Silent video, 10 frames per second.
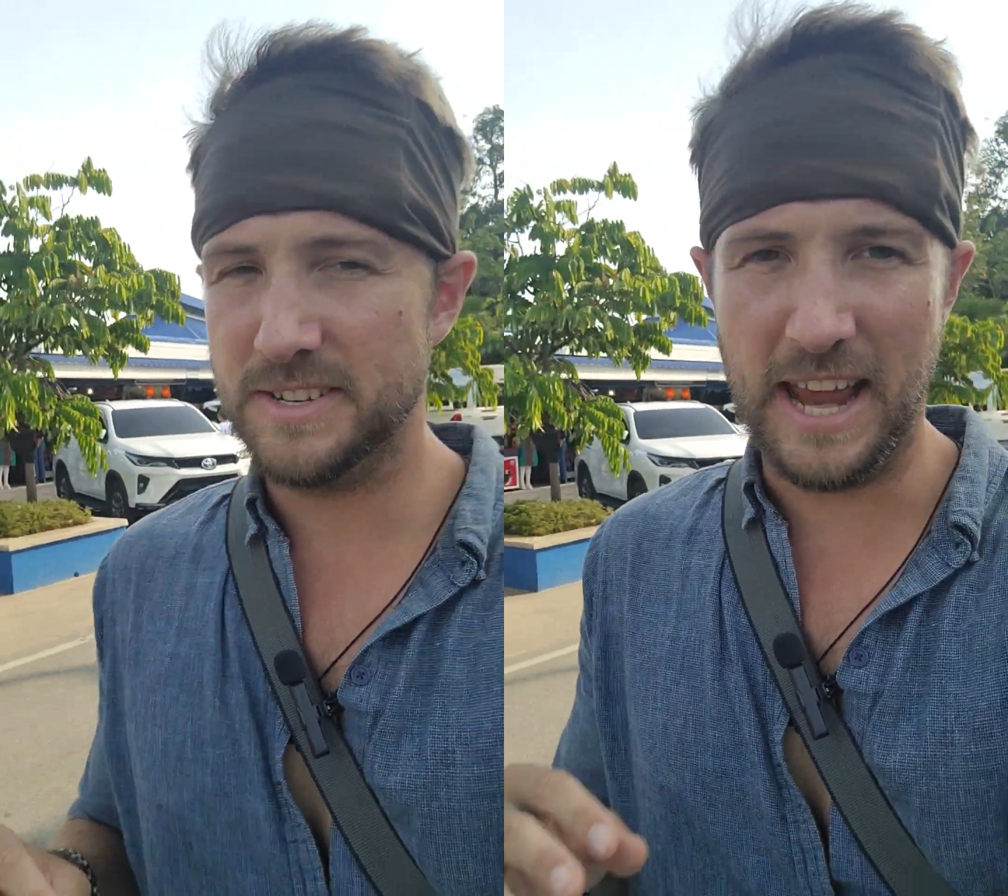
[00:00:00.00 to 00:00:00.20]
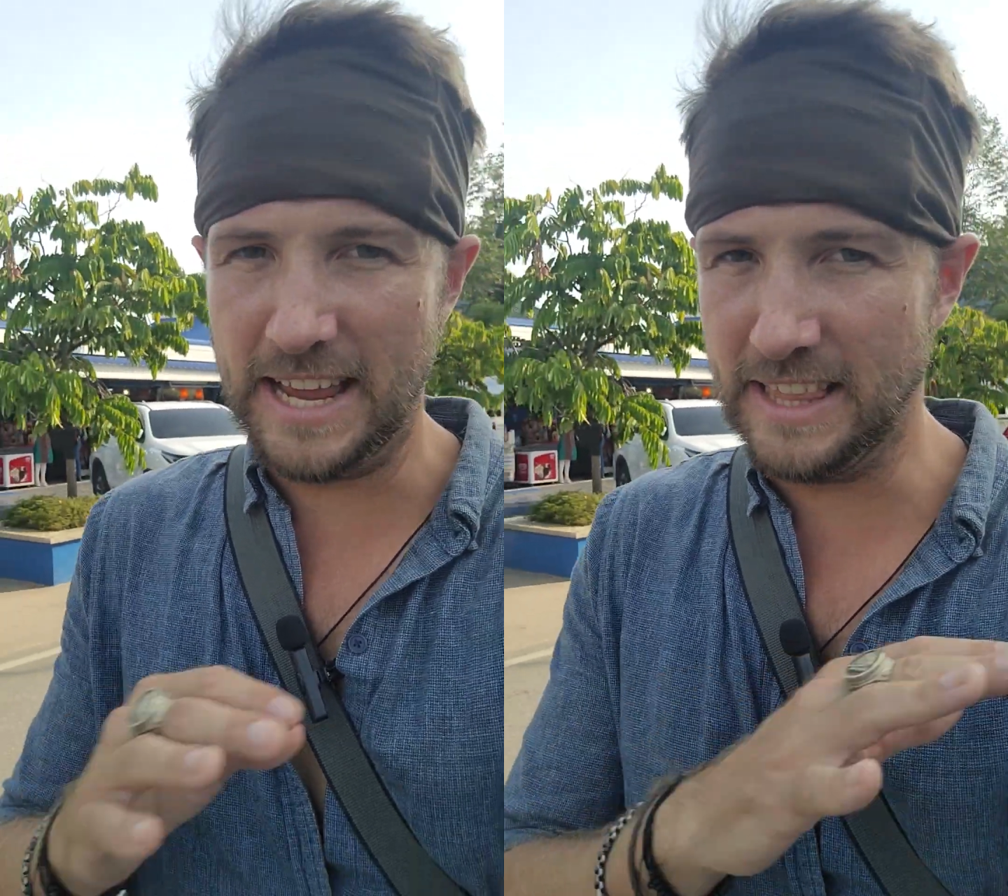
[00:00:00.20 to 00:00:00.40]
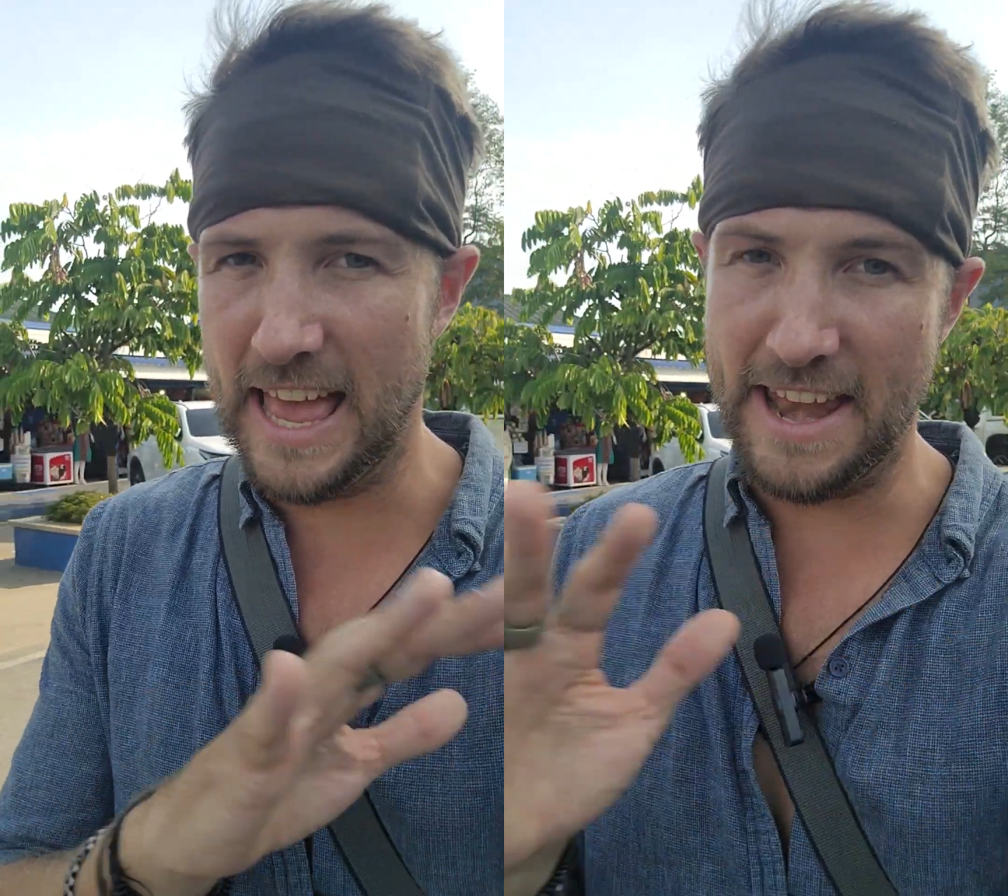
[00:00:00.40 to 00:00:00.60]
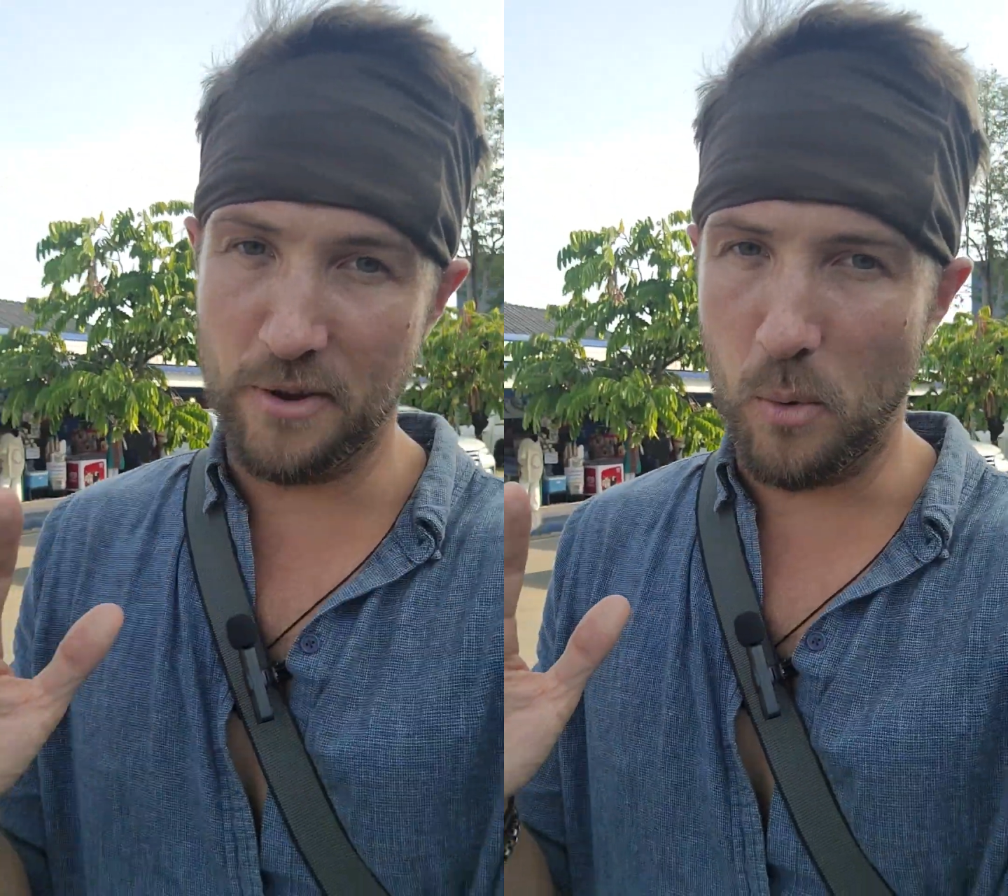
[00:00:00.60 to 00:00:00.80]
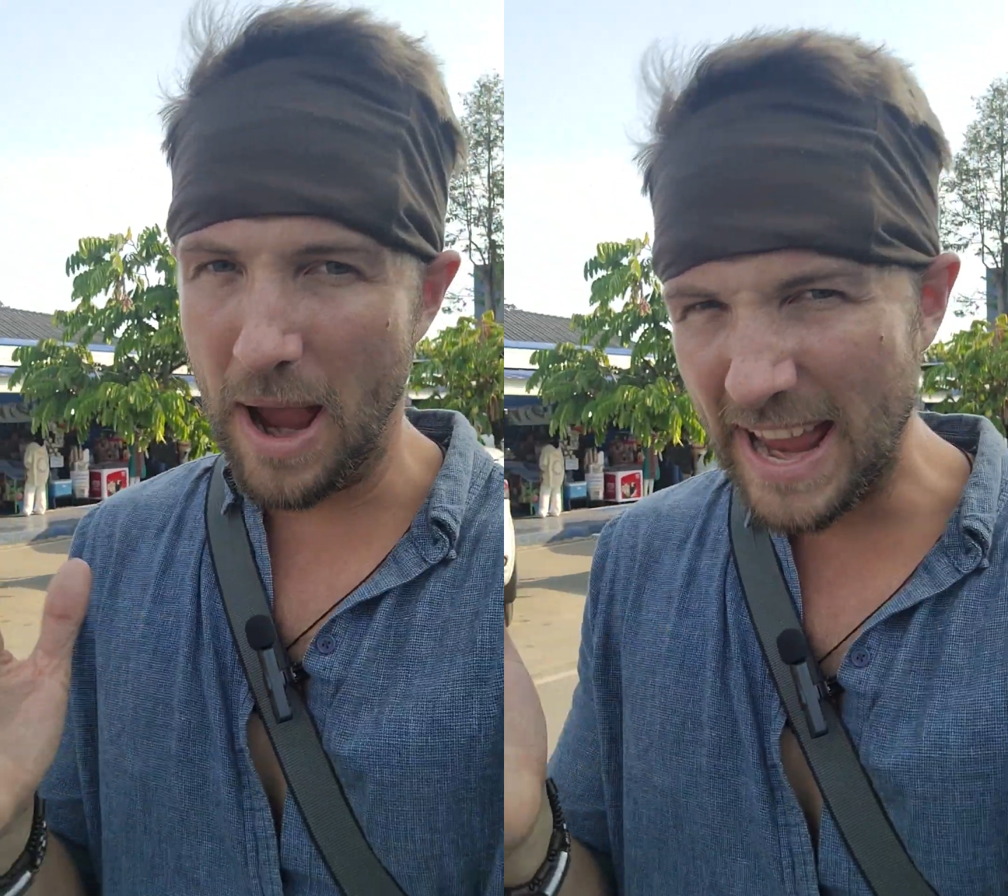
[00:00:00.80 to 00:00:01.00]
take
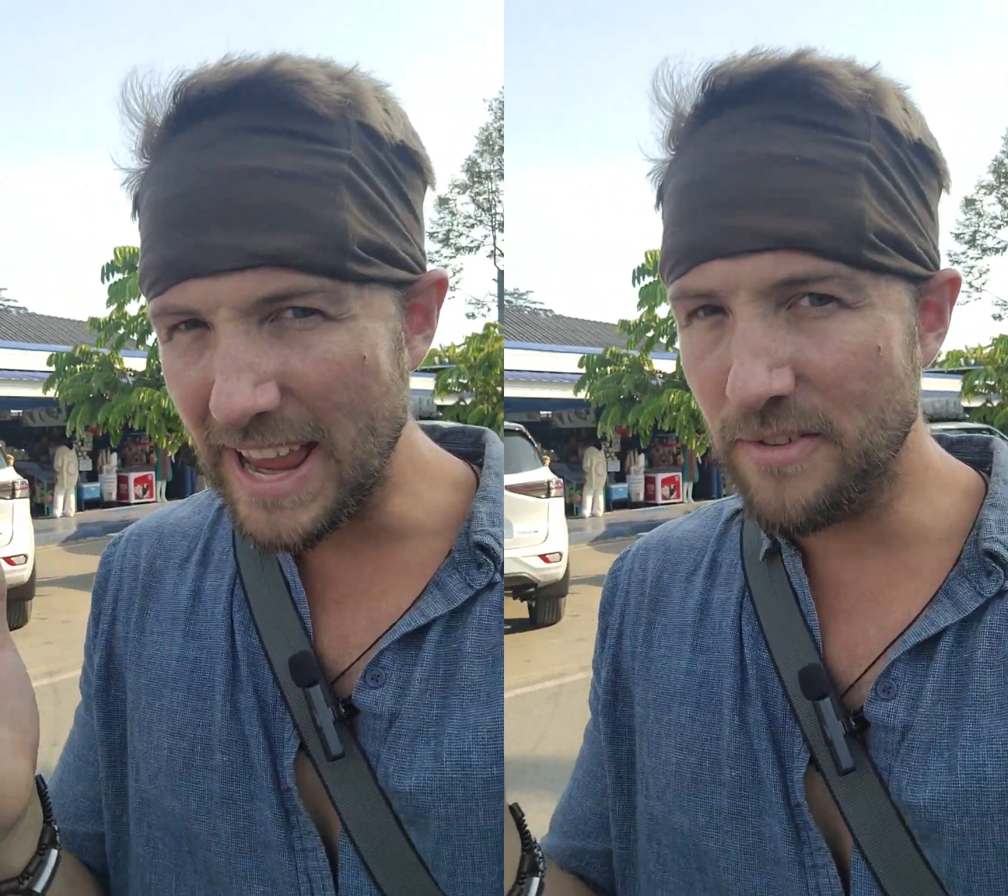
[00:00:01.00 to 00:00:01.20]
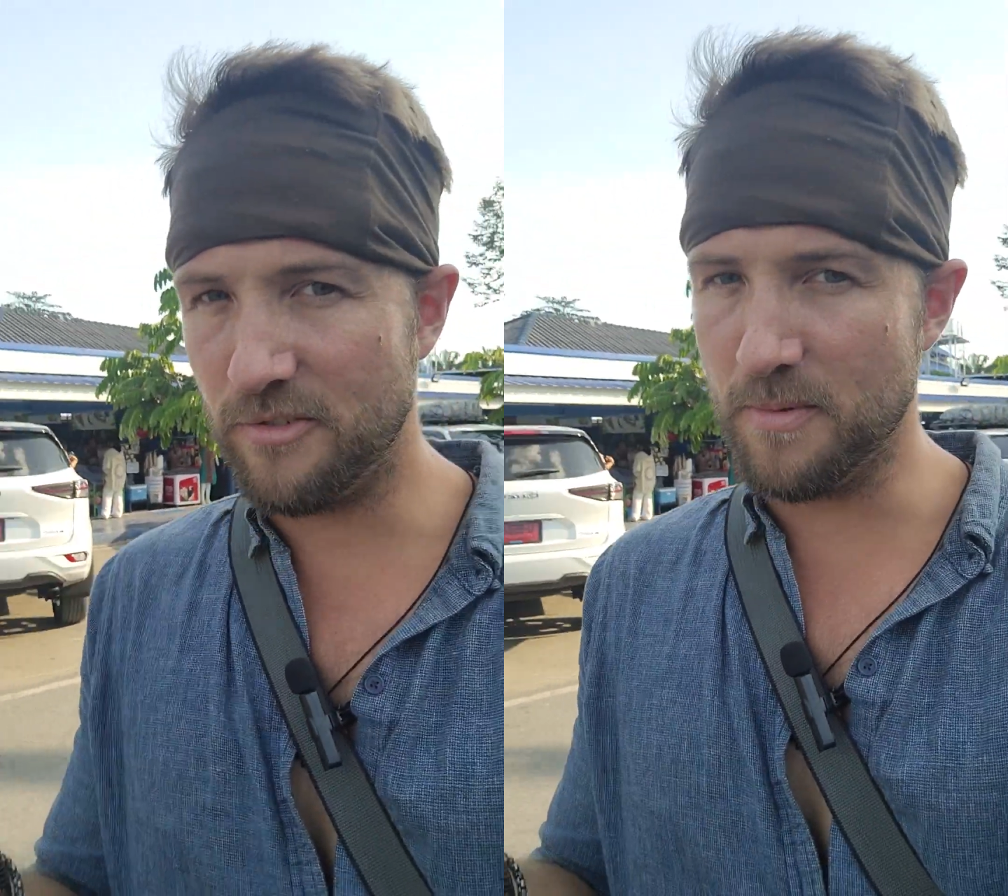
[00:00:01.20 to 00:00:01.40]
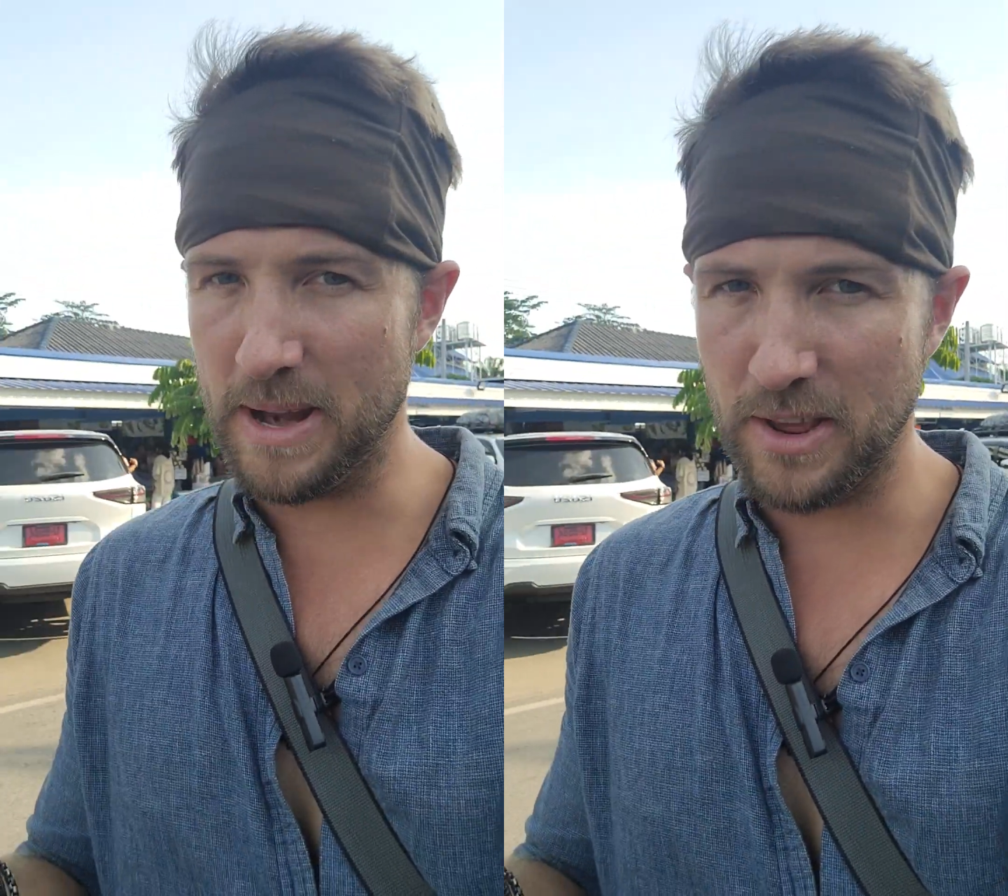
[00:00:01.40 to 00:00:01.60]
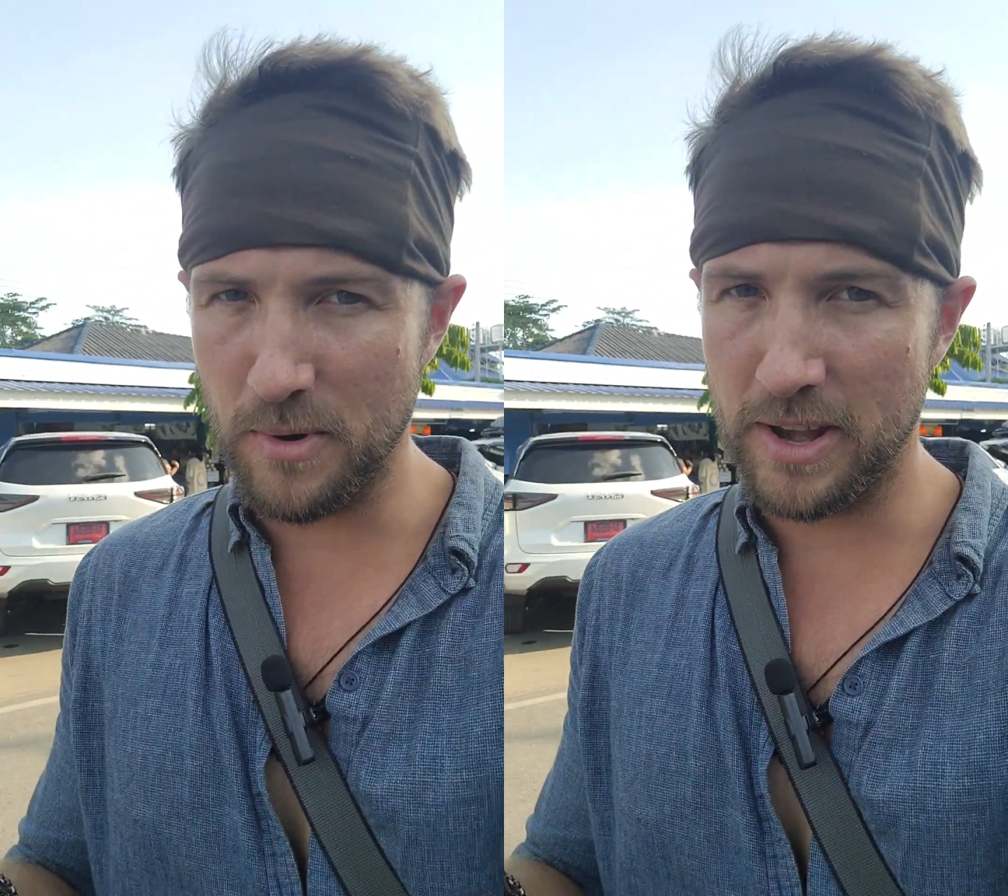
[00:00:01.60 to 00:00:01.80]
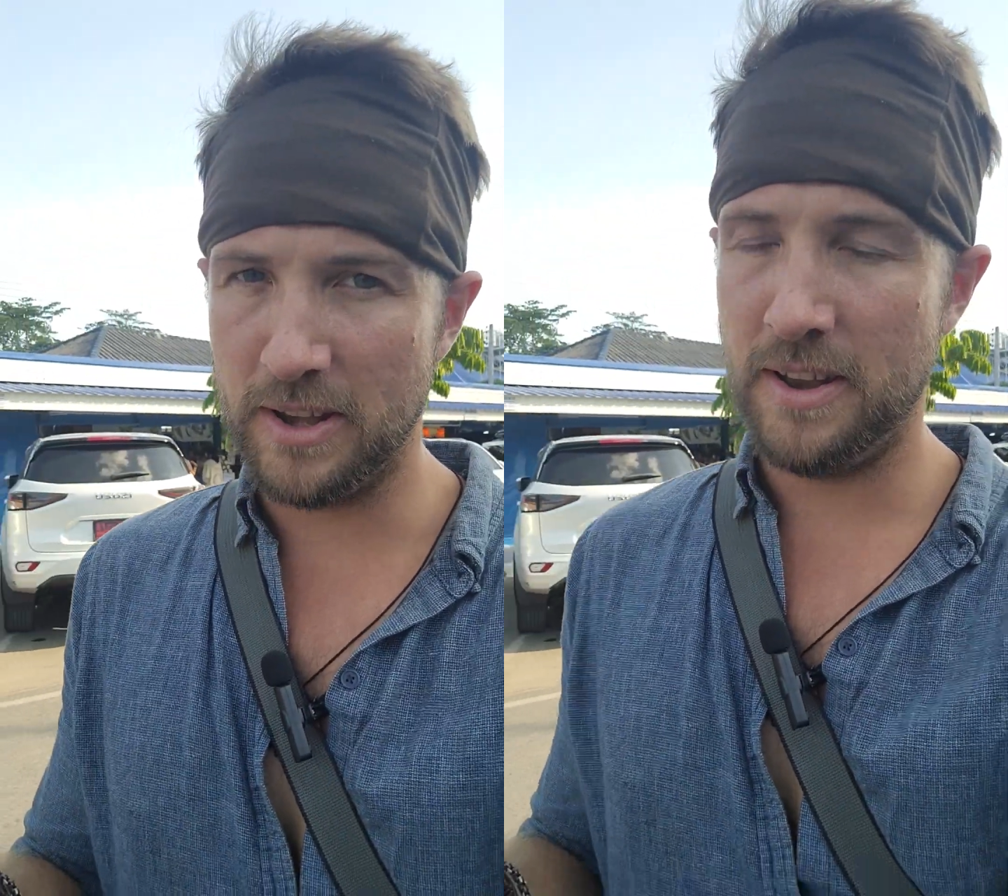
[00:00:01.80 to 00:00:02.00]
land away from
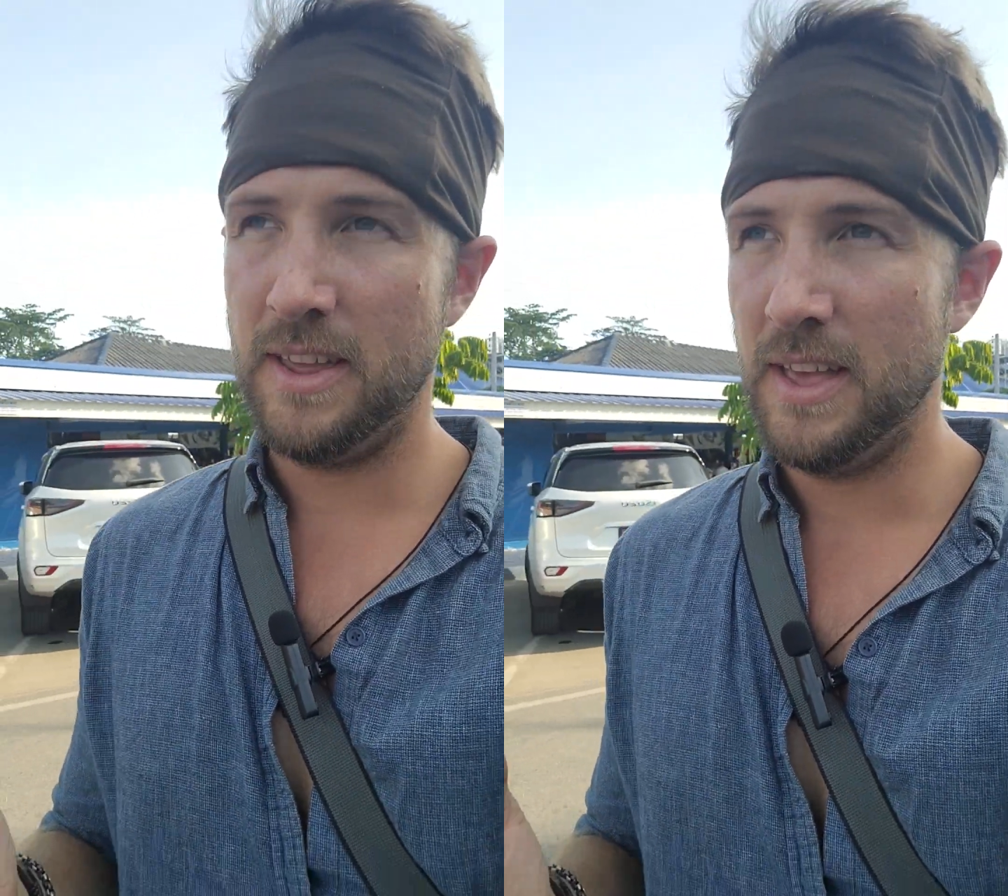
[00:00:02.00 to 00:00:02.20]
anyone,